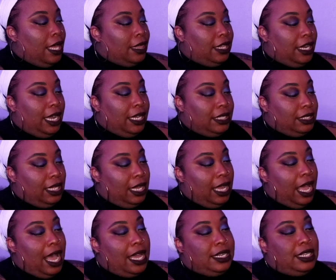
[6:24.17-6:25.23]
The next
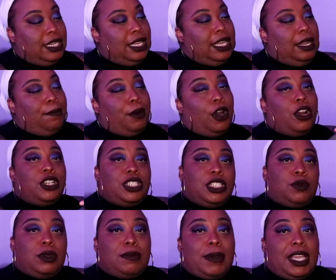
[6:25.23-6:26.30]
thing I did
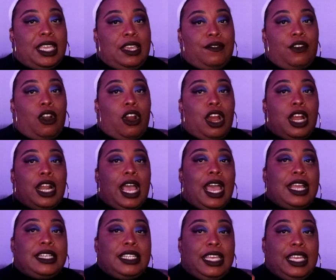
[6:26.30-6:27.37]
purchase with my gift card,
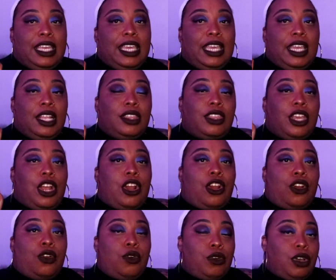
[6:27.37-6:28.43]
I did get
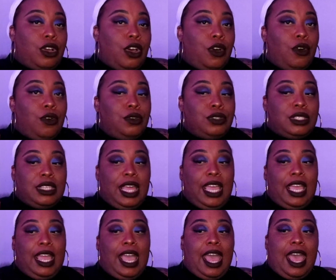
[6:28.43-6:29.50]
their hookah coals.
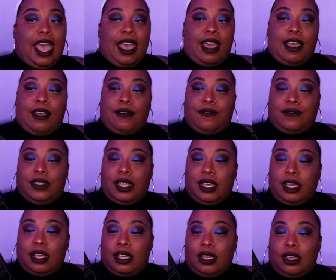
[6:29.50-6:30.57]
They have
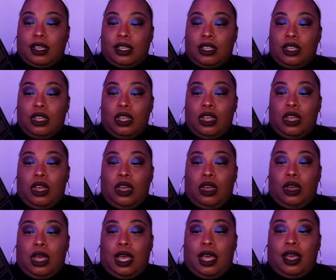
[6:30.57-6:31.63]
the
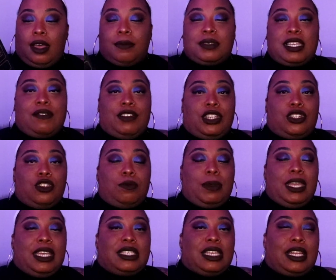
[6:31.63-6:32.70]
um, seventy-two
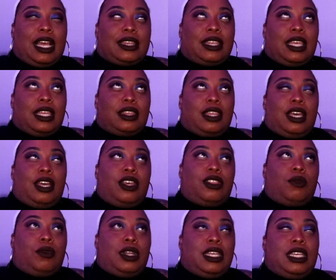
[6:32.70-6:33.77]
piece, and I think the
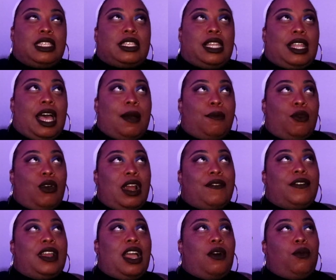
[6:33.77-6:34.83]
other one is a lot more. I
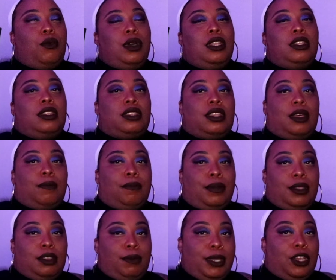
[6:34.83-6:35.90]
forgot what the
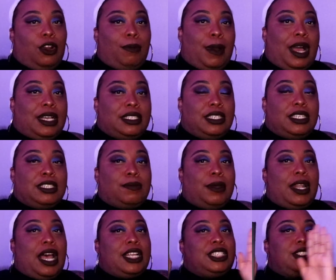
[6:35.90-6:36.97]
bigger box is,
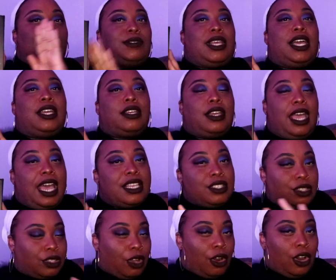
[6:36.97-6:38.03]
but I just was like, as
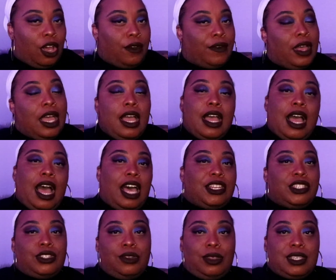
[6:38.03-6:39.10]
a start off, I'll
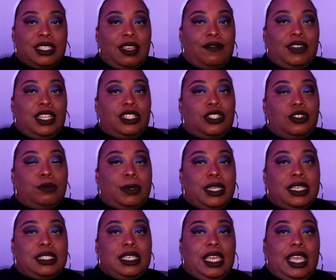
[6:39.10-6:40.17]
just do the seventy-two
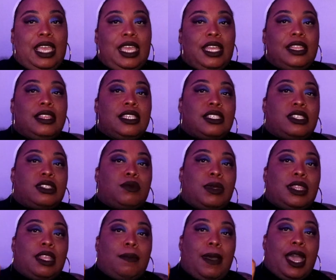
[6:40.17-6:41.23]
piece, and this is
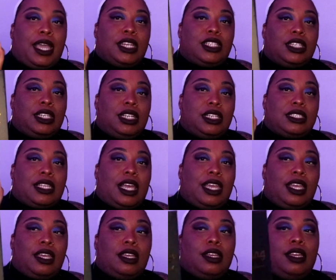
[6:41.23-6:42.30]
what the packaging looks
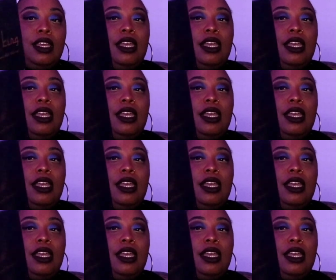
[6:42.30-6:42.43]
like.